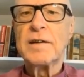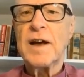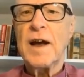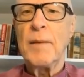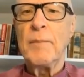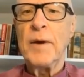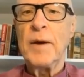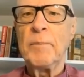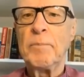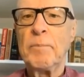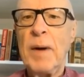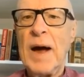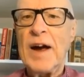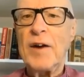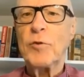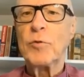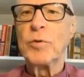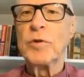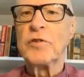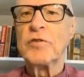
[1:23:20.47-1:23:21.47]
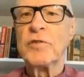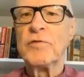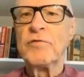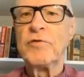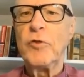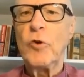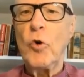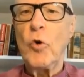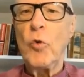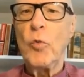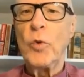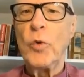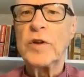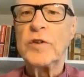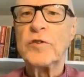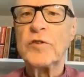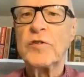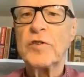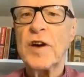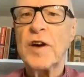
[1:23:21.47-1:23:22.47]
coming backwards and
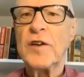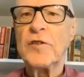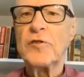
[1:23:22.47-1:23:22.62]
forwards?